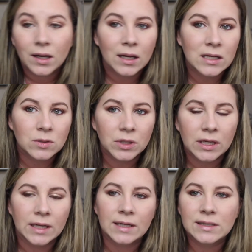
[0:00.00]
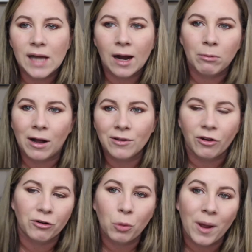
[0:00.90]
It is what it is. Eyebrows
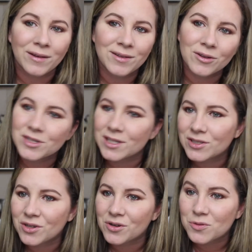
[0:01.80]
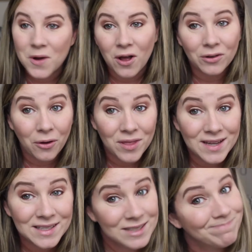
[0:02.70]
aren't twins, they're sisters. We all know
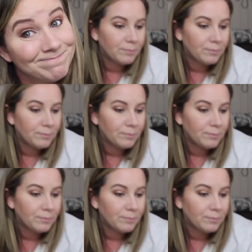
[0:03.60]
this.